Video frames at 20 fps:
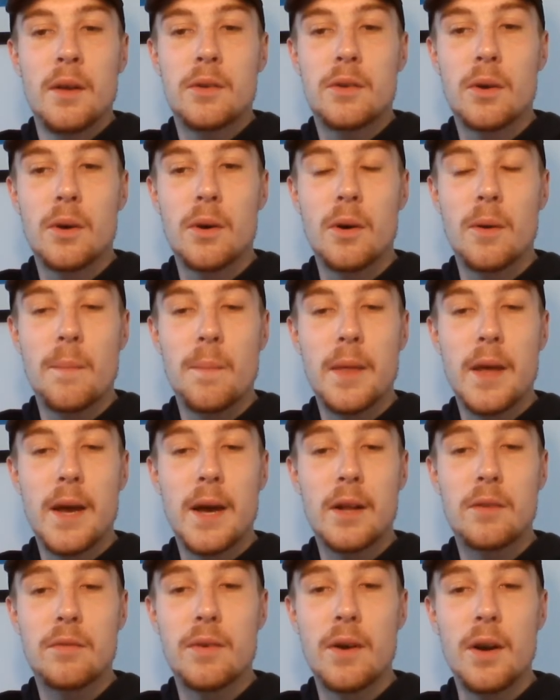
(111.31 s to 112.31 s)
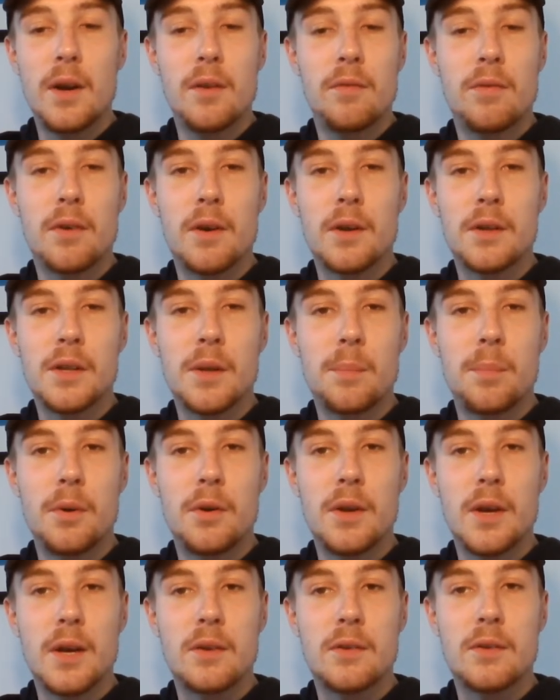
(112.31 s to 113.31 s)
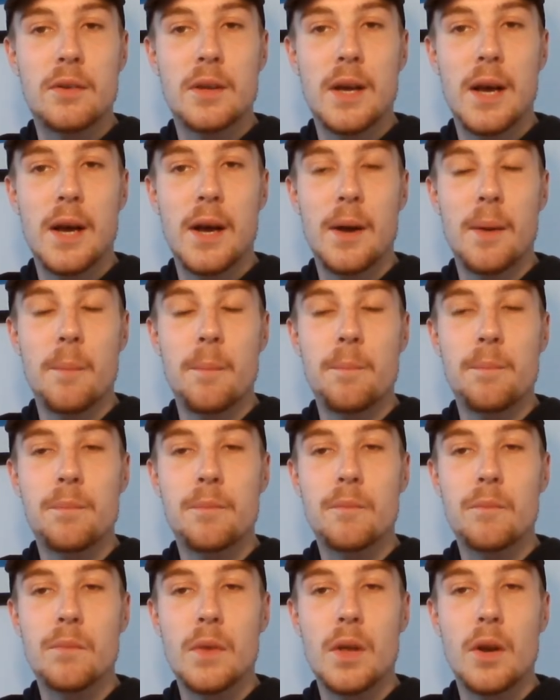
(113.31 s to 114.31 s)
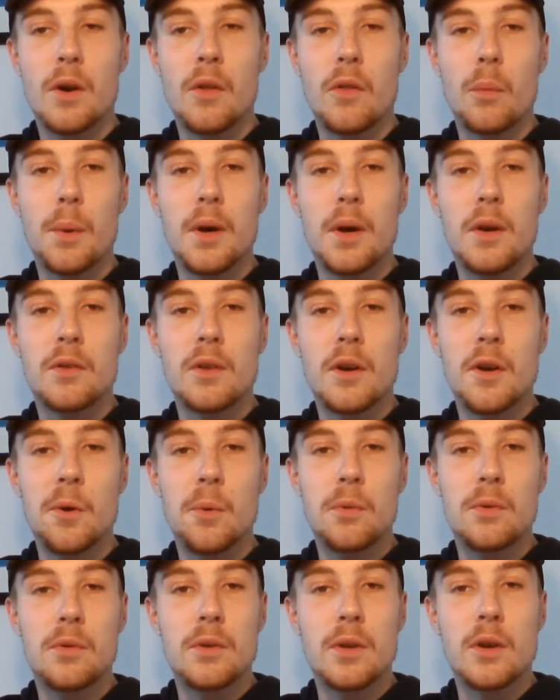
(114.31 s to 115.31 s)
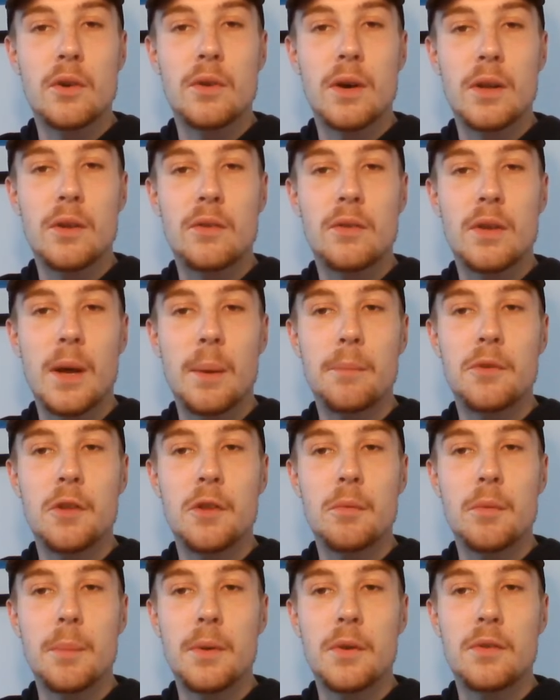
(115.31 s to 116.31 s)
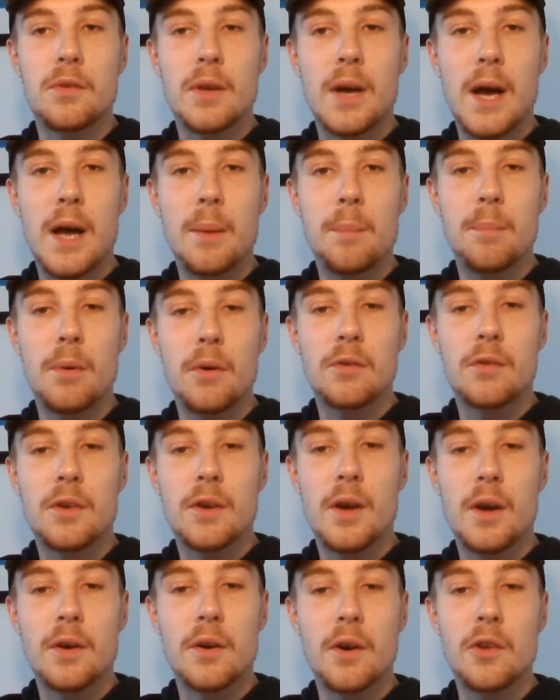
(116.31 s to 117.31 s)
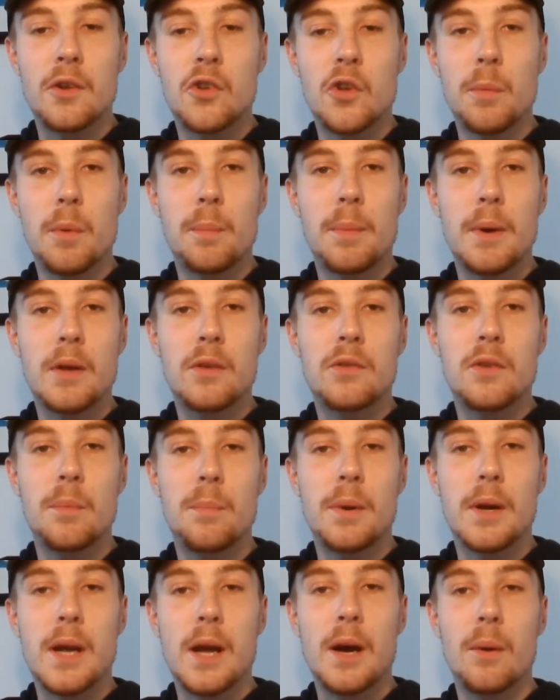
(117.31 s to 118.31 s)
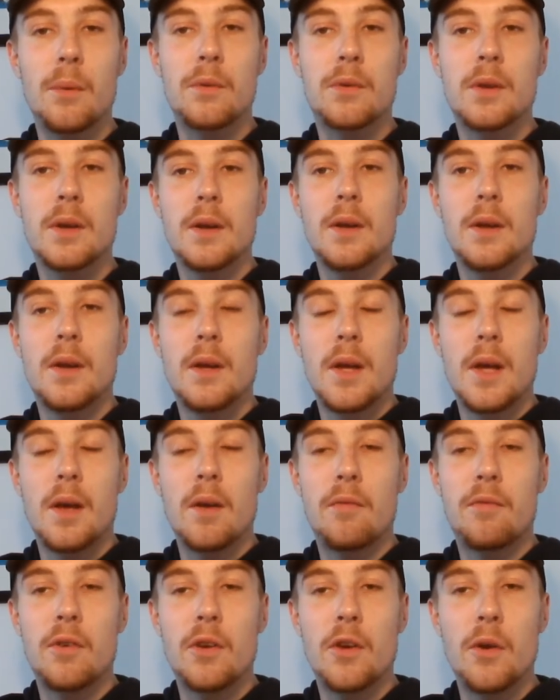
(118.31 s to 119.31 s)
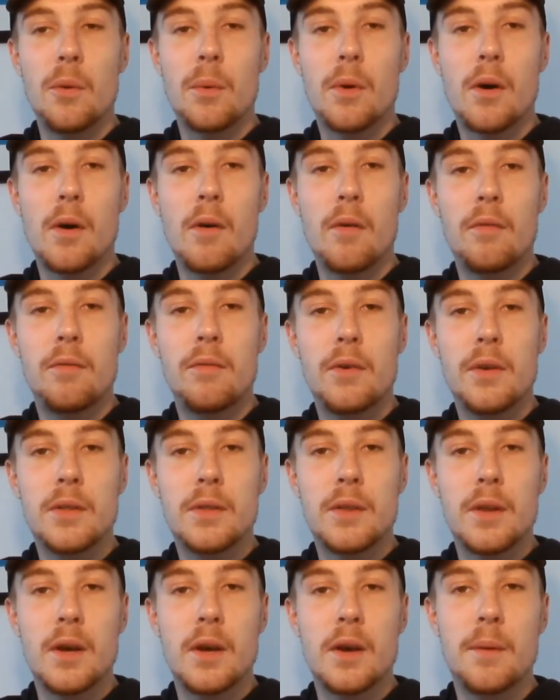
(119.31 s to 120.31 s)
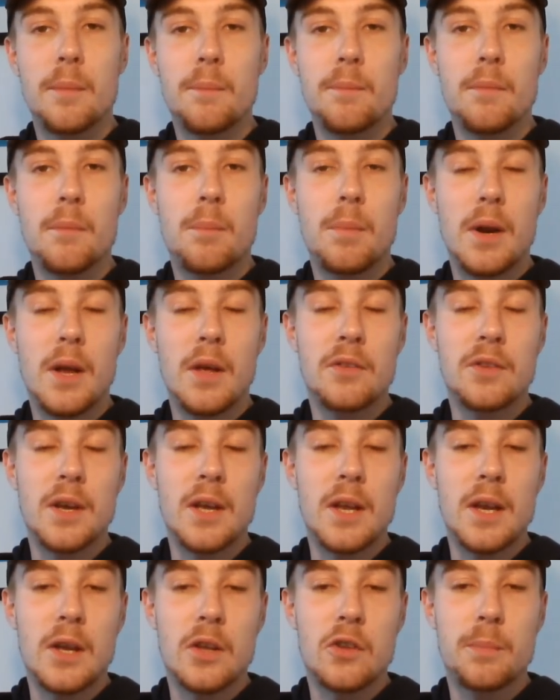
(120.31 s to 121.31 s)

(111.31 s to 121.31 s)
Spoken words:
So yeah, it's very difficult to predict the winners and losers in Grand Slams on the women's side, but I'm going to do my best to pick out a few of the players that you'd